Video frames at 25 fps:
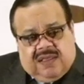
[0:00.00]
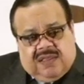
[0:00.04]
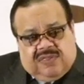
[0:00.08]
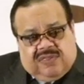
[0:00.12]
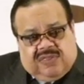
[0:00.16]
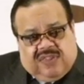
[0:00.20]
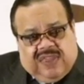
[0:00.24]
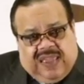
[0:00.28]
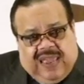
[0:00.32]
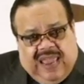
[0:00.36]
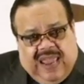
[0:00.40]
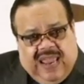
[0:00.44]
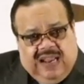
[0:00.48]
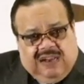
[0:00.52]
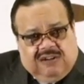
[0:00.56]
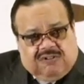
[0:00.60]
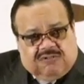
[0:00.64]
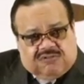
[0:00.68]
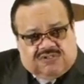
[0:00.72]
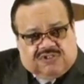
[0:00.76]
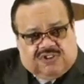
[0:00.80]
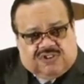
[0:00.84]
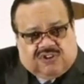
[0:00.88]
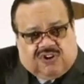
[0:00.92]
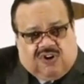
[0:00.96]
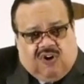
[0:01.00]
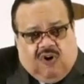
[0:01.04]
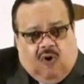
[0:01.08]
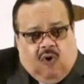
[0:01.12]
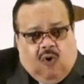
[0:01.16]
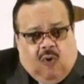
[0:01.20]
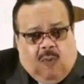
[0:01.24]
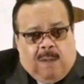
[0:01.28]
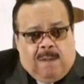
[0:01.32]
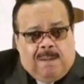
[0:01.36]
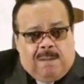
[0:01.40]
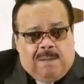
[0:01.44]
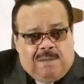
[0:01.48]
the angels are
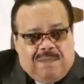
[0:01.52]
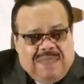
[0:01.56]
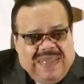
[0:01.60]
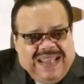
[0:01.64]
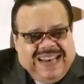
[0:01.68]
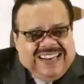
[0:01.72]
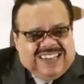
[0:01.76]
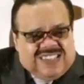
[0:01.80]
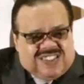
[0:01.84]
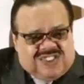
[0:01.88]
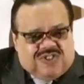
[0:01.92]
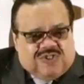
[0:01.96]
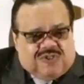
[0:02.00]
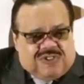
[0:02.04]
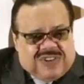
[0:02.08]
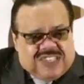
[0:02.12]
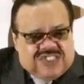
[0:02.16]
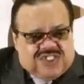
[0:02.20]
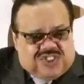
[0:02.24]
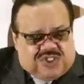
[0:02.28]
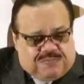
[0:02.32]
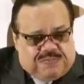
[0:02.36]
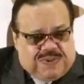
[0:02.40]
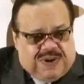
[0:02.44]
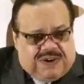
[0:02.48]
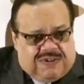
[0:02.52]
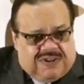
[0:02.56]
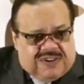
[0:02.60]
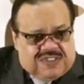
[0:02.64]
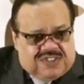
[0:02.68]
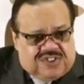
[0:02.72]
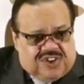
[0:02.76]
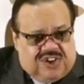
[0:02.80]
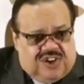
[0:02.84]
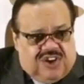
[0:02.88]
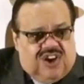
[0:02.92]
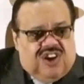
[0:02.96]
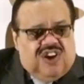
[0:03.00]
called ministering
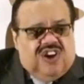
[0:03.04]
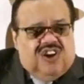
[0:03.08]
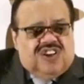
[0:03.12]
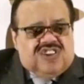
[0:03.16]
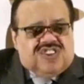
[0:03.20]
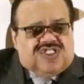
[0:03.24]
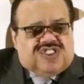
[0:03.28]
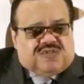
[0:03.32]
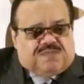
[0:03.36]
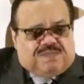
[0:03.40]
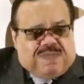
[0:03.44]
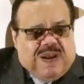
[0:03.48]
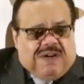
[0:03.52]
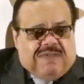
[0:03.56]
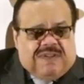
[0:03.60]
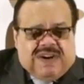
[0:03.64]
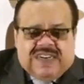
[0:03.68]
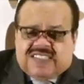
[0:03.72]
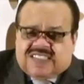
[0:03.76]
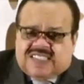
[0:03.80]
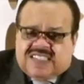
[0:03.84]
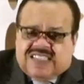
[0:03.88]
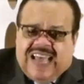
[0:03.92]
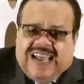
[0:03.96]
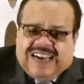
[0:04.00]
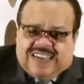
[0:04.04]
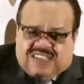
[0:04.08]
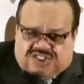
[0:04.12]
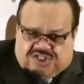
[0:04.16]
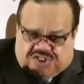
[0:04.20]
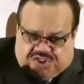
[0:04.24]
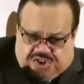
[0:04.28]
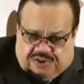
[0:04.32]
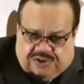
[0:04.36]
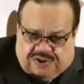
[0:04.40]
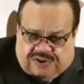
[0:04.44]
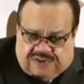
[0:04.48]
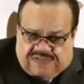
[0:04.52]
spirits, spirits that
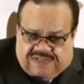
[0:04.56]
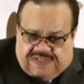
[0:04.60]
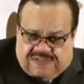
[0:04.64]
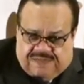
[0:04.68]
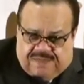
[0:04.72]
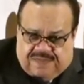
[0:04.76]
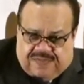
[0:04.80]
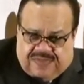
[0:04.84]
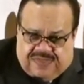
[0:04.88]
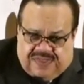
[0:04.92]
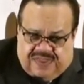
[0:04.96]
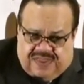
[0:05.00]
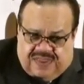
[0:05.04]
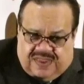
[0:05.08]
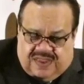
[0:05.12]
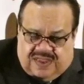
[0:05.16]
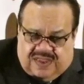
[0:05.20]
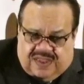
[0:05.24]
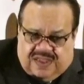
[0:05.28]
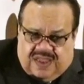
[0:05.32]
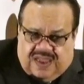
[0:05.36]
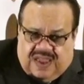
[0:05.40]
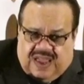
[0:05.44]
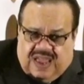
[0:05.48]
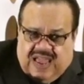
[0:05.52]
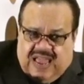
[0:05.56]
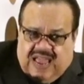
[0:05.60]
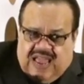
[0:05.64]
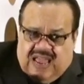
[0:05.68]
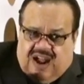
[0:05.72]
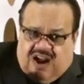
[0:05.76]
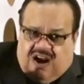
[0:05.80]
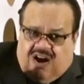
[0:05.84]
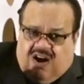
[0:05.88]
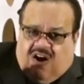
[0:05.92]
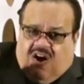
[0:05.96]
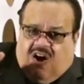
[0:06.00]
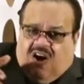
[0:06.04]
serve.
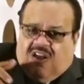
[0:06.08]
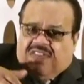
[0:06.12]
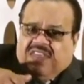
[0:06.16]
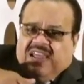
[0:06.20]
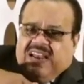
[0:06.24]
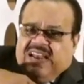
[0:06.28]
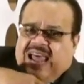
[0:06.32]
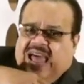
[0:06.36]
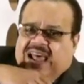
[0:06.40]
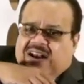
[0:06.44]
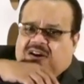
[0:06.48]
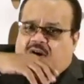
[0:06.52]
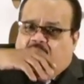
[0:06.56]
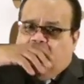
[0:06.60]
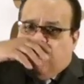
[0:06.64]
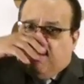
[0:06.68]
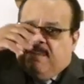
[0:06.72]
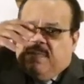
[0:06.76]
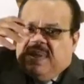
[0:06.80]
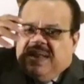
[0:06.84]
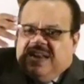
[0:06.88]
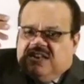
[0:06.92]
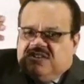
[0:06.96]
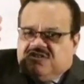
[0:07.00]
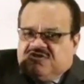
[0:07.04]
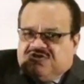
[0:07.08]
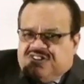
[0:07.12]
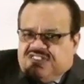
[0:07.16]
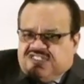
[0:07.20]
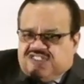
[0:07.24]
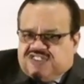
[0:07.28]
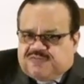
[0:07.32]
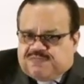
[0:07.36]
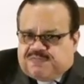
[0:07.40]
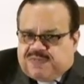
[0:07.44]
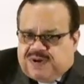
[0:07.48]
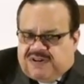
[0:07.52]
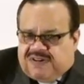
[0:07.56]
Are they not all ministering
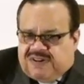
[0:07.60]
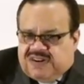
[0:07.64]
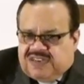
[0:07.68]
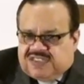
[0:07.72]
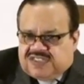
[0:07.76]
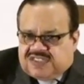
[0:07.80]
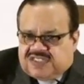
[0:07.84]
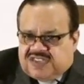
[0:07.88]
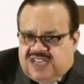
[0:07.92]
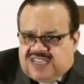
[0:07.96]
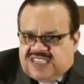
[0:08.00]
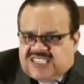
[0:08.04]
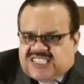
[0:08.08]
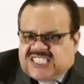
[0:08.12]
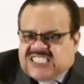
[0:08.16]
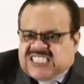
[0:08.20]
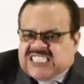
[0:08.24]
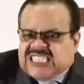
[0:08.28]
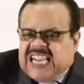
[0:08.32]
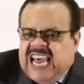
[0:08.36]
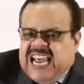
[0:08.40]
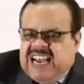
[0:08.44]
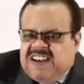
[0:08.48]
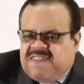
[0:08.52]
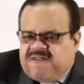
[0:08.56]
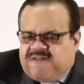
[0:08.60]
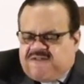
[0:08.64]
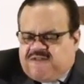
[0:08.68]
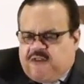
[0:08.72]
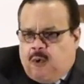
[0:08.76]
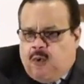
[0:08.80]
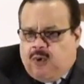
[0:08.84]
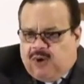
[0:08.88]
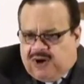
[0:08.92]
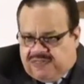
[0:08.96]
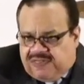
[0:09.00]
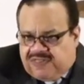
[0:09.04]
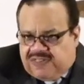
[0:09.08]
spirits sent
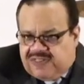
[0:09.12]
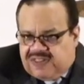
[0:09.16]
forth?